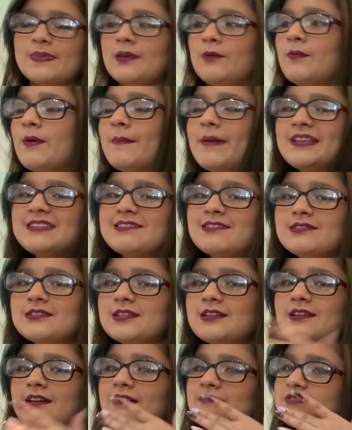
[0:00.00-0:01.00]
Well, my tongue
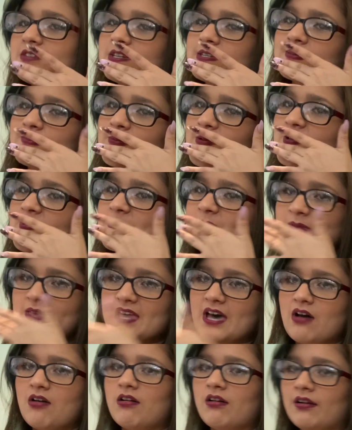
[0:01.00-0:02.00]
didn't have to expose me that
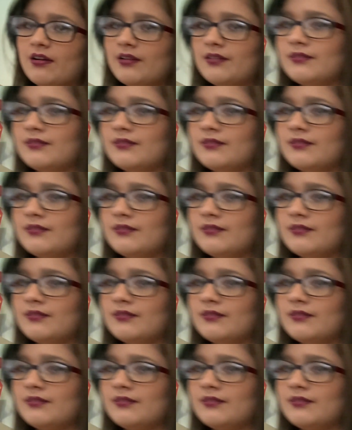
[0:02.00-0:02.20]
hard.